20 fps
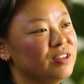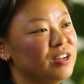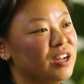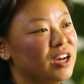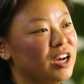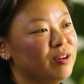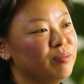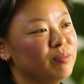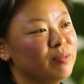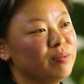
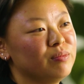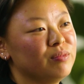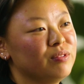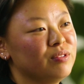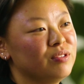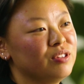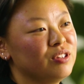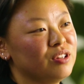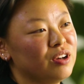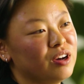I
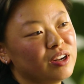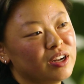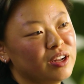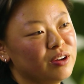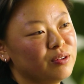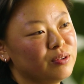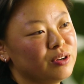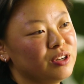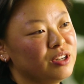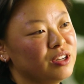thought I
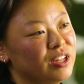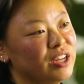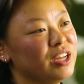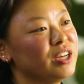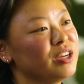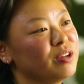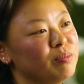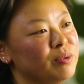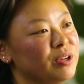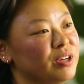wouldn't
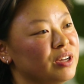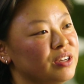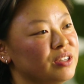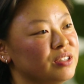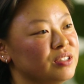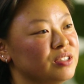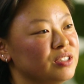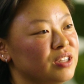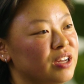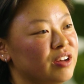like
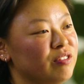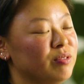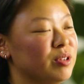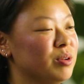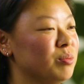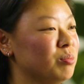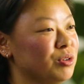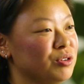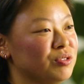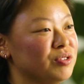because I've been
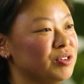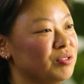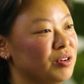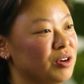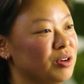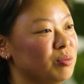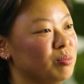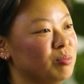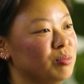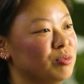proven
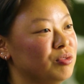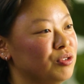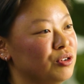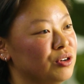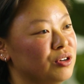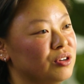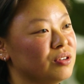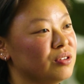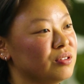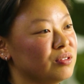wrong before.